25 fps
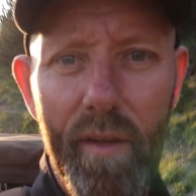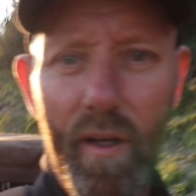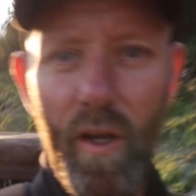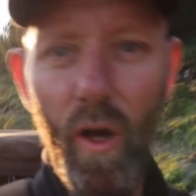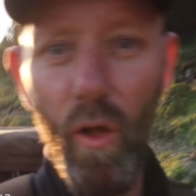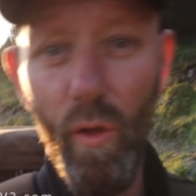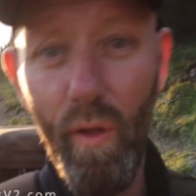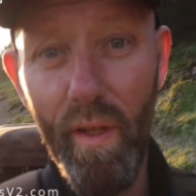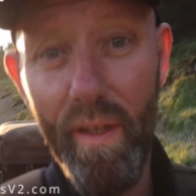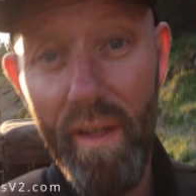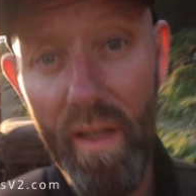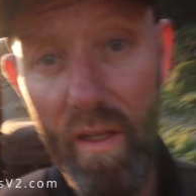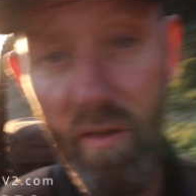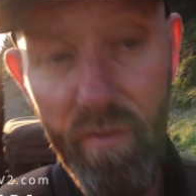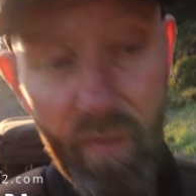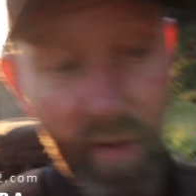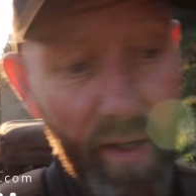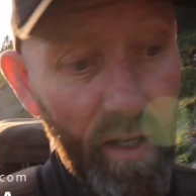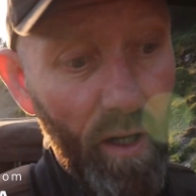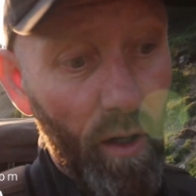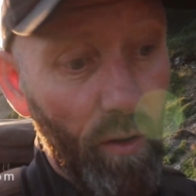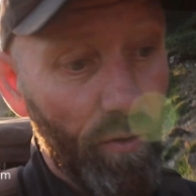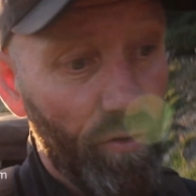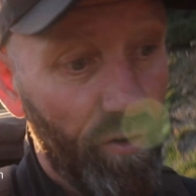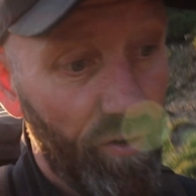The goal of these
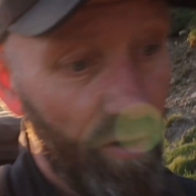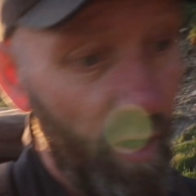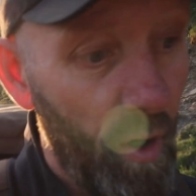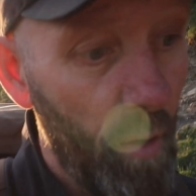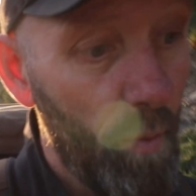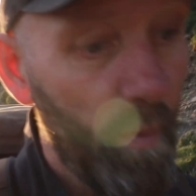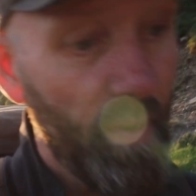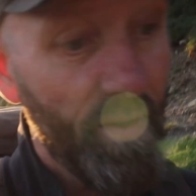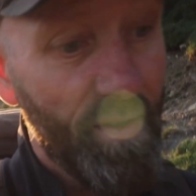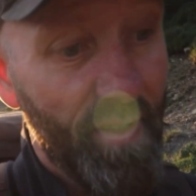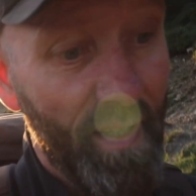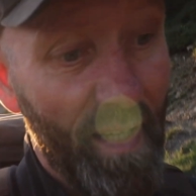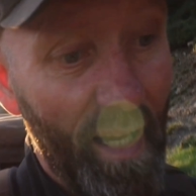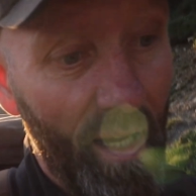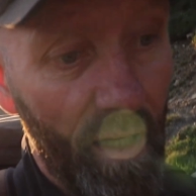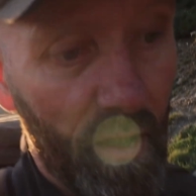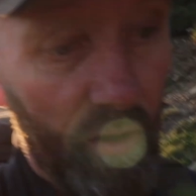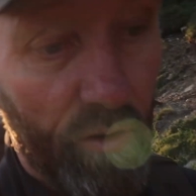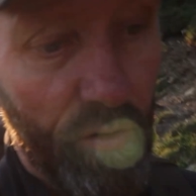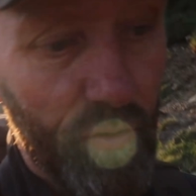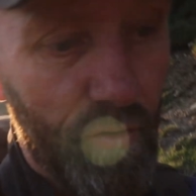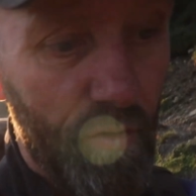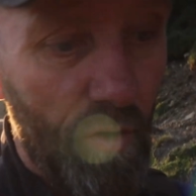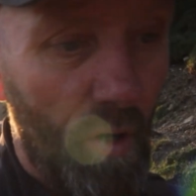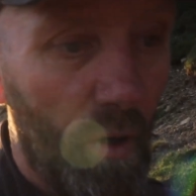videos is always to get
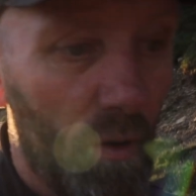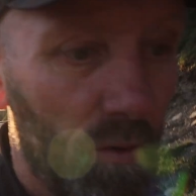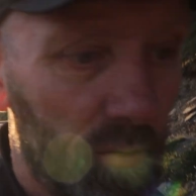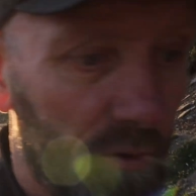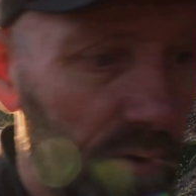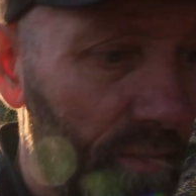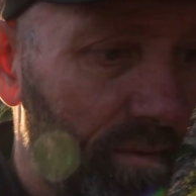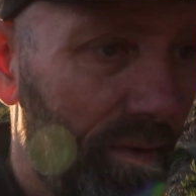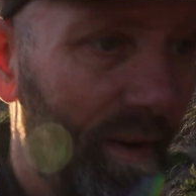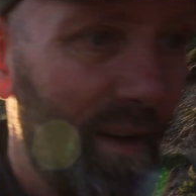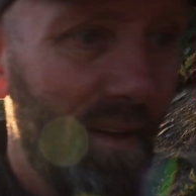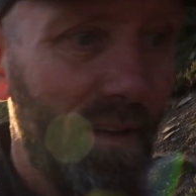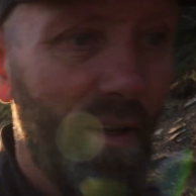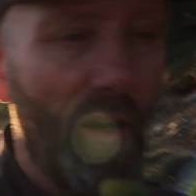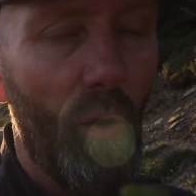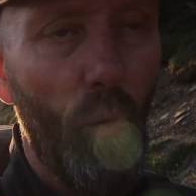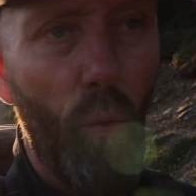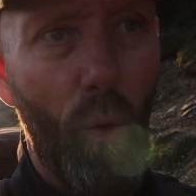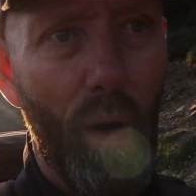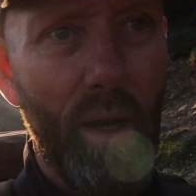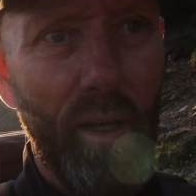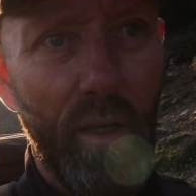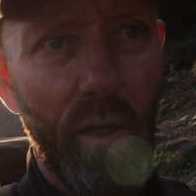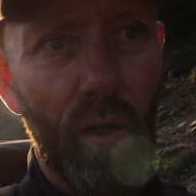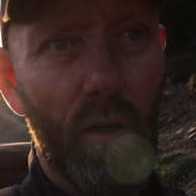control, to find out
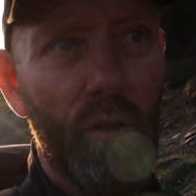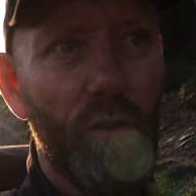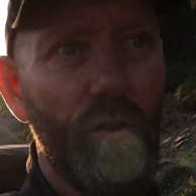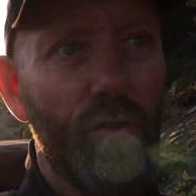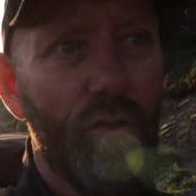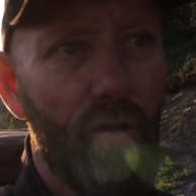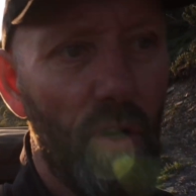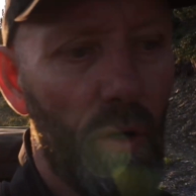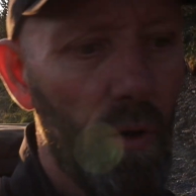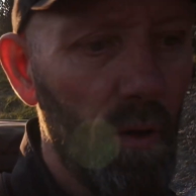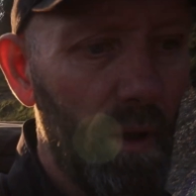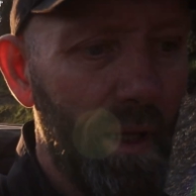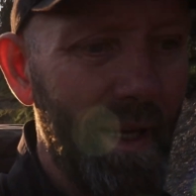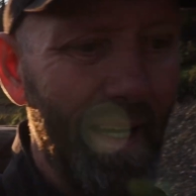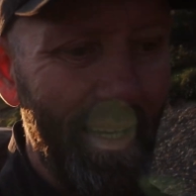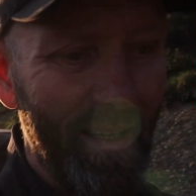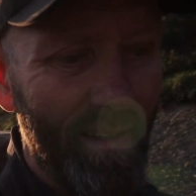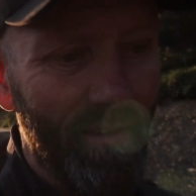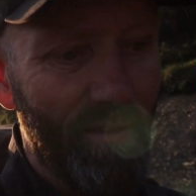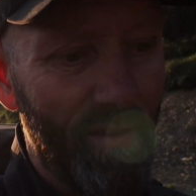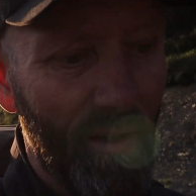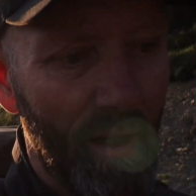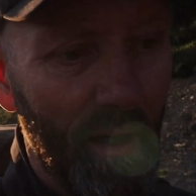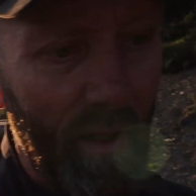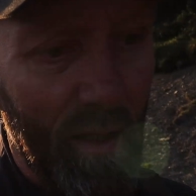where your control
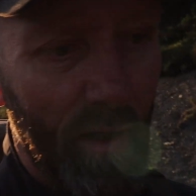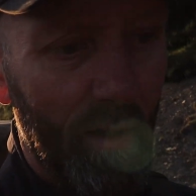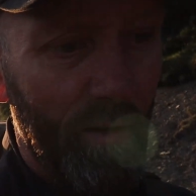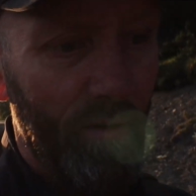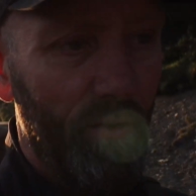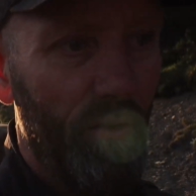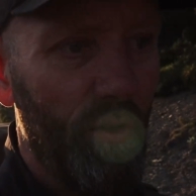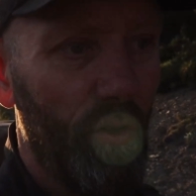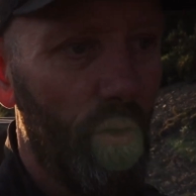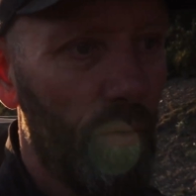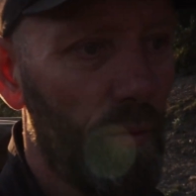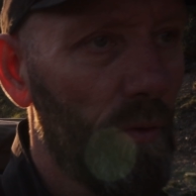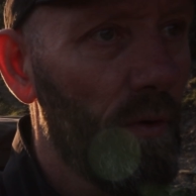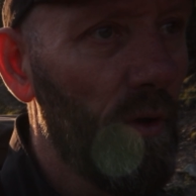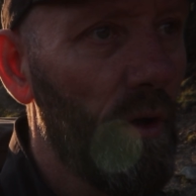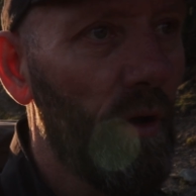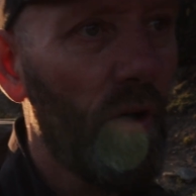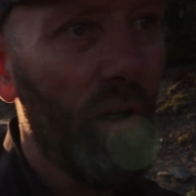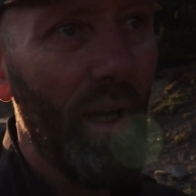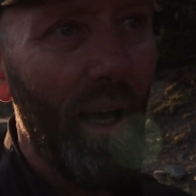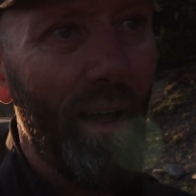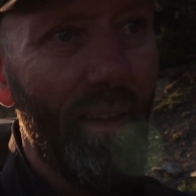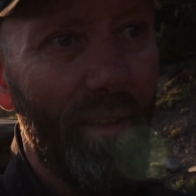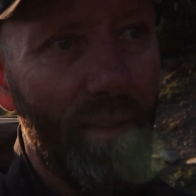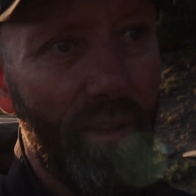is, to
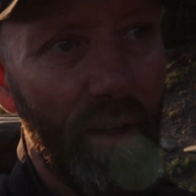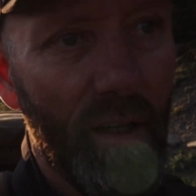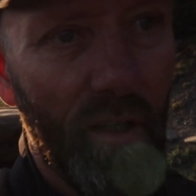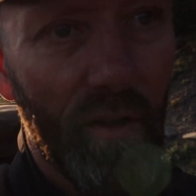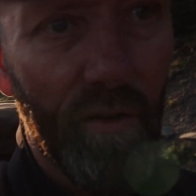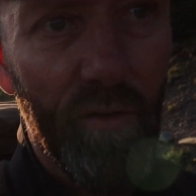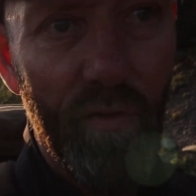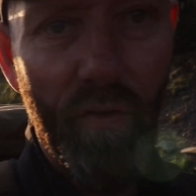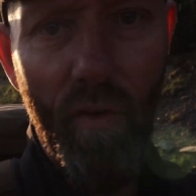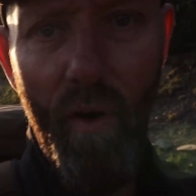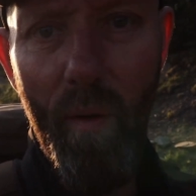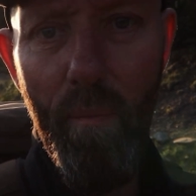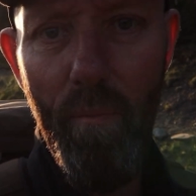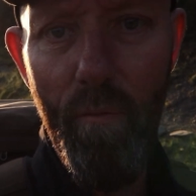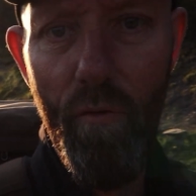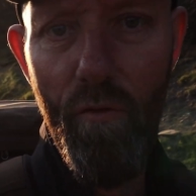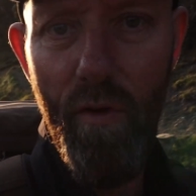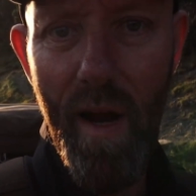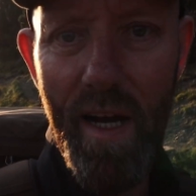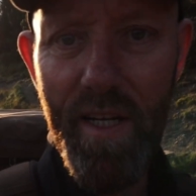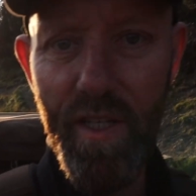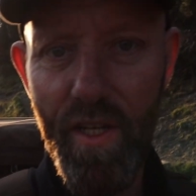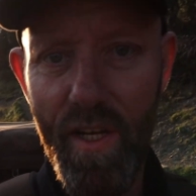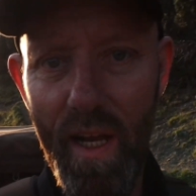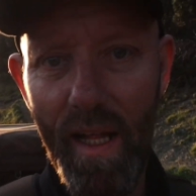look at things from
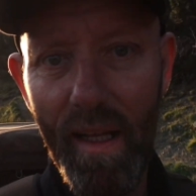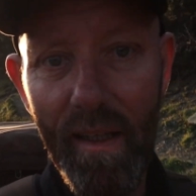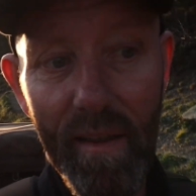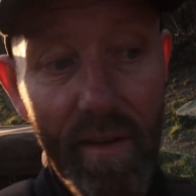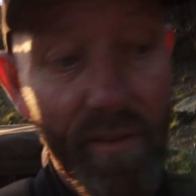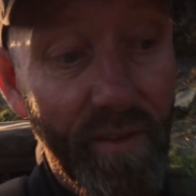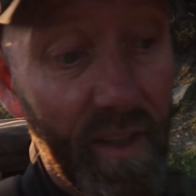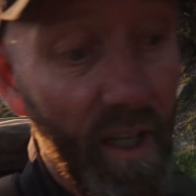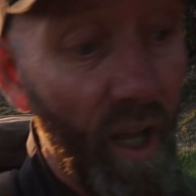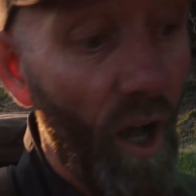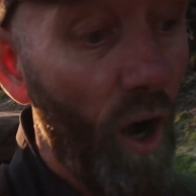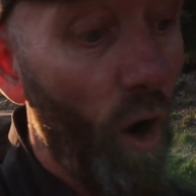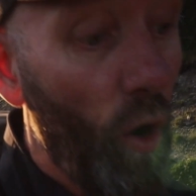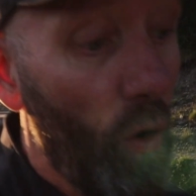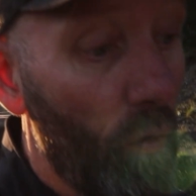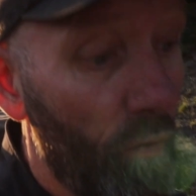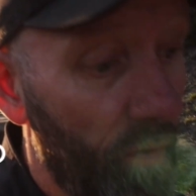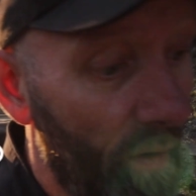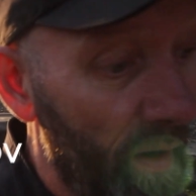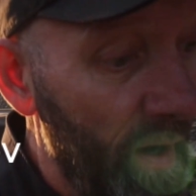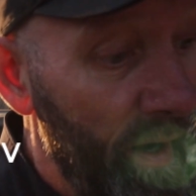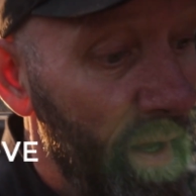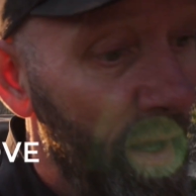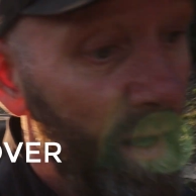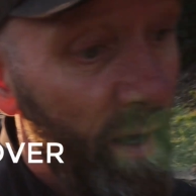rationality
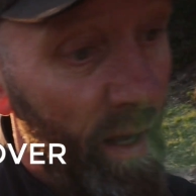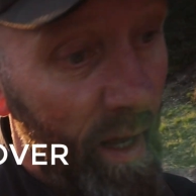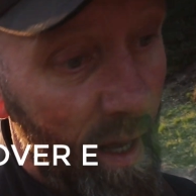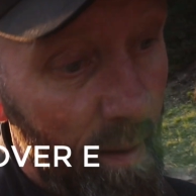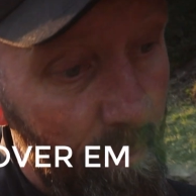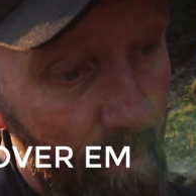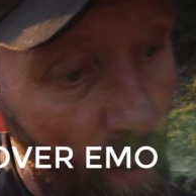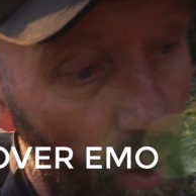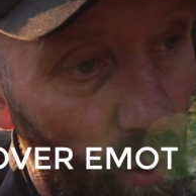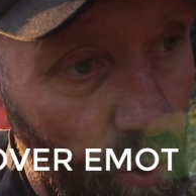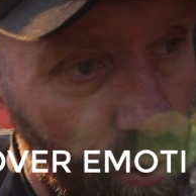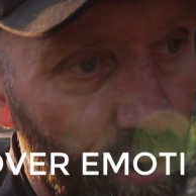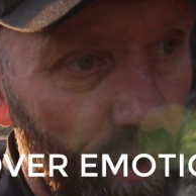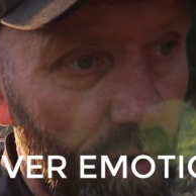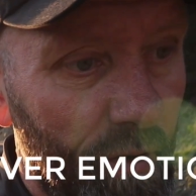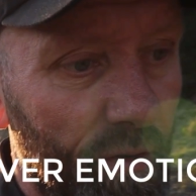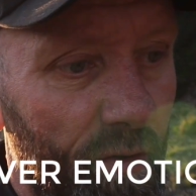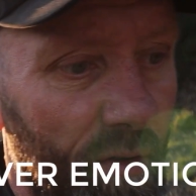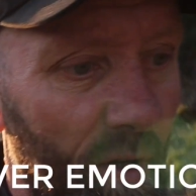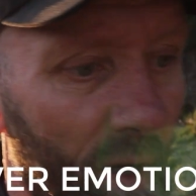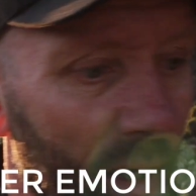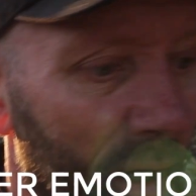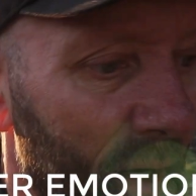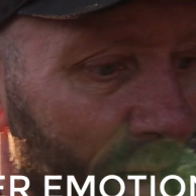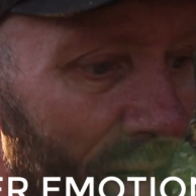over
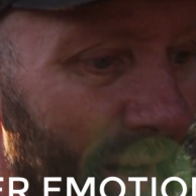emotions.